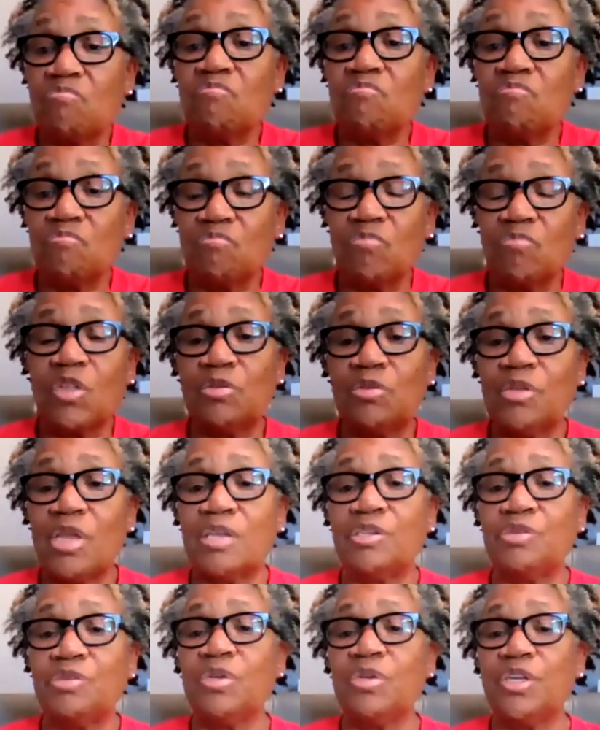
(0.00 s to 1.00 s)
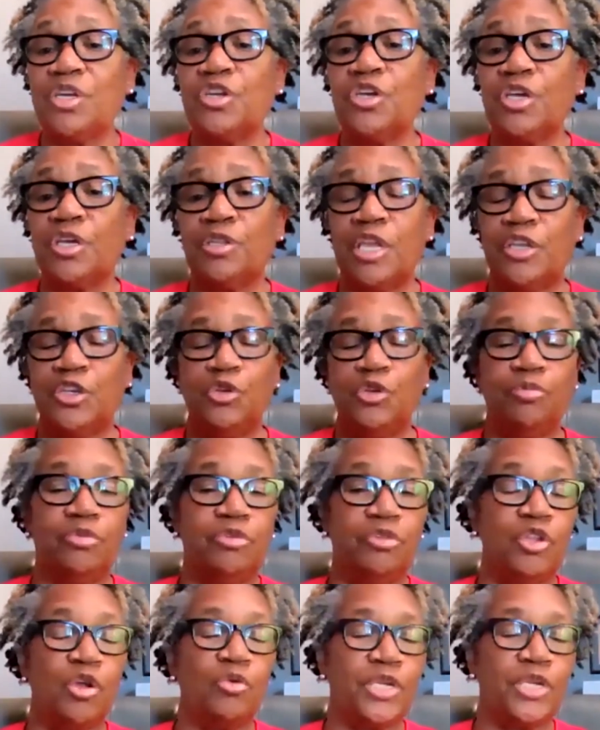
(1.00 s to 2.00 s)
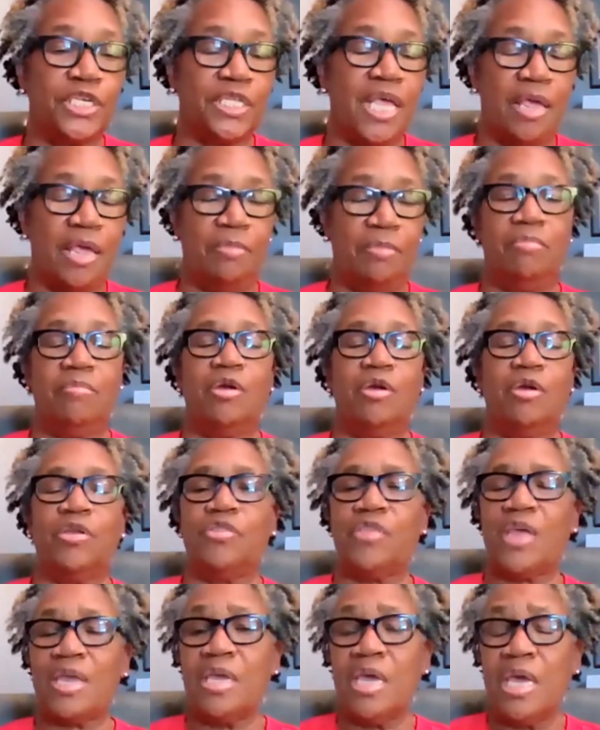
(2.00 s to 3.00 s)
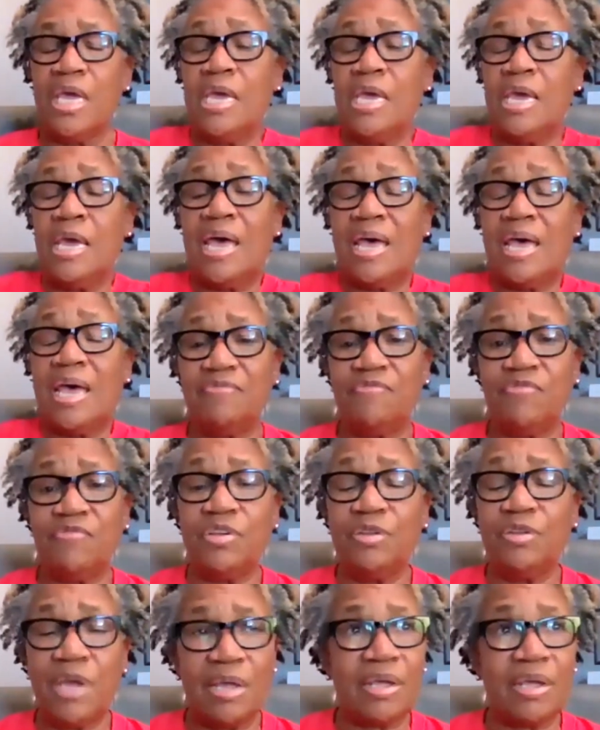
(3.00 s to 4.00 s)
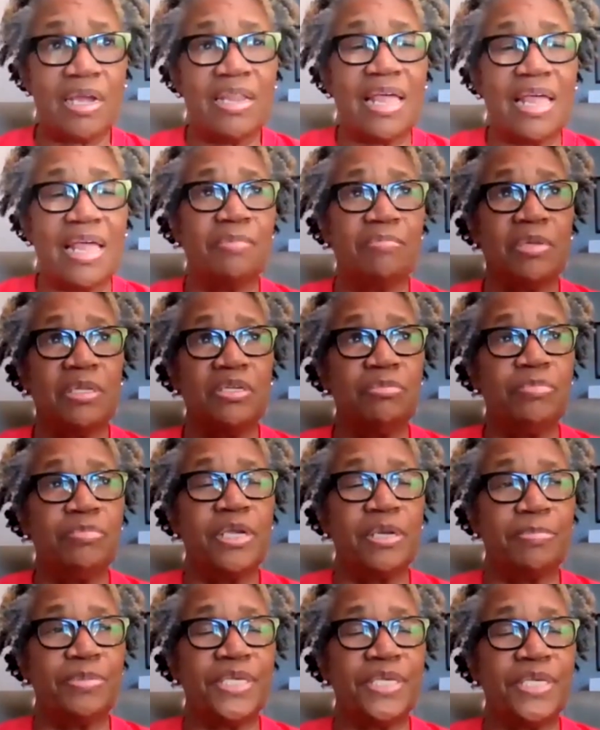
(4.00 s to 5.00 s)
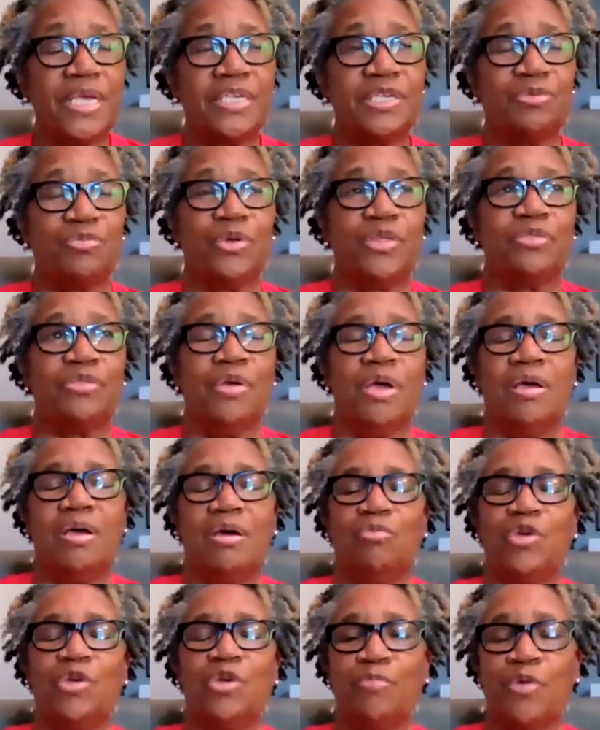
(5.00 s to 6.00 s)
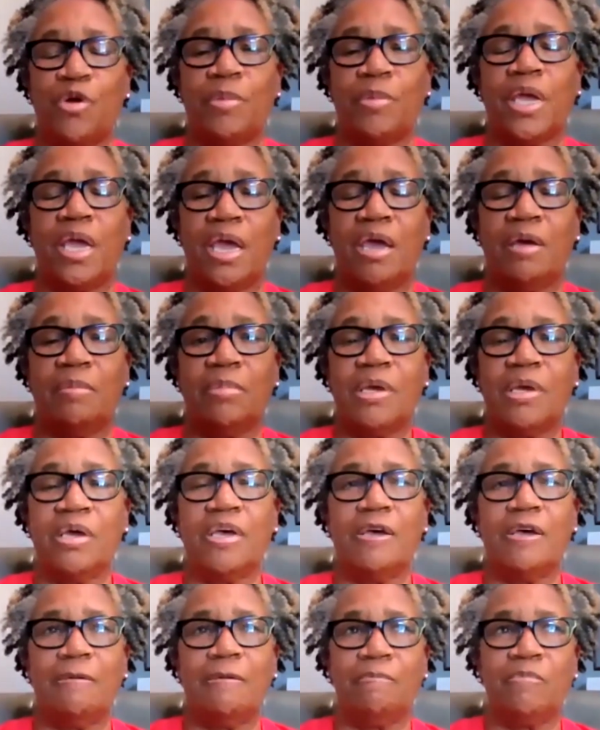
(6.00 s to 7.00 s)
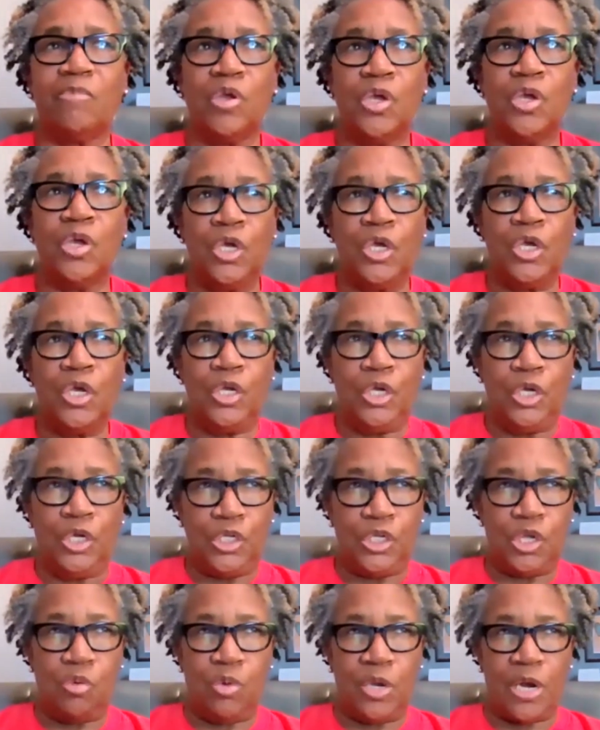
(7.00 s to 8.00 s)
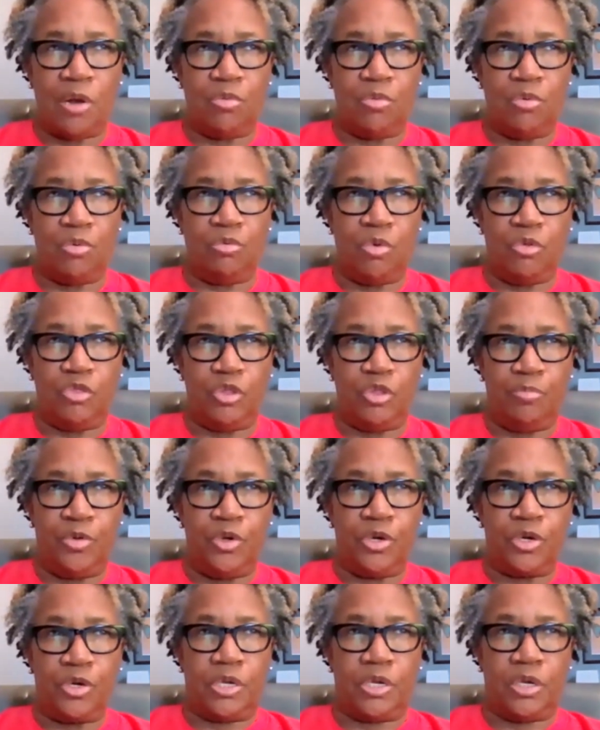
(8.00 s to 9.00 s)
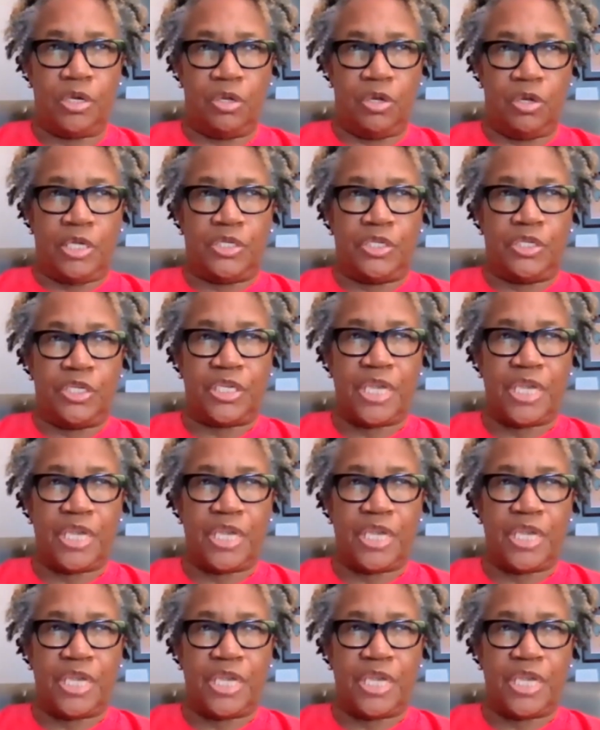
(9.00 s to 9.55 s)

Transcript: mm, that's really good that you noticed that, Meredith. I, I feel like I'm a little bit obsessed with with Birmingham. Um, so when I wrote the book as the